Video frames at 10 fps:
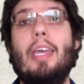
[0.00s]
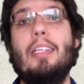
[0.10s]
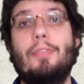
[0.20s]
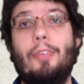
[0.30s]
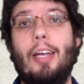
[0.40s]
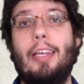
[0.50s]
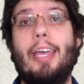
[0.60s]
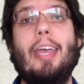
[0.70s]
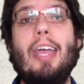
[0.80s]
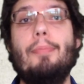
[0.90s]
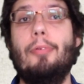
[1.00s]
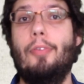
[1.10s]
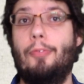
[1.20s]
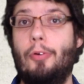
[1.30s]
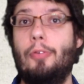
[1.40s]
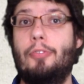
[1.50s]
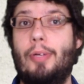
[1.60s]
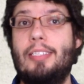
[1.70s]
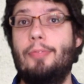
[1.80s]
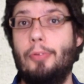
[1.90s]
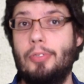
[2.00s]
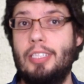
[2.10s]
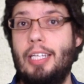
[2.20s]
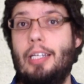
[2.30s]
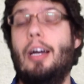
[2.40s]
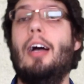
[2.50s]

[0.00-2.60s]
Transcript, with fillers: It's Friday, April the 4th, 2014.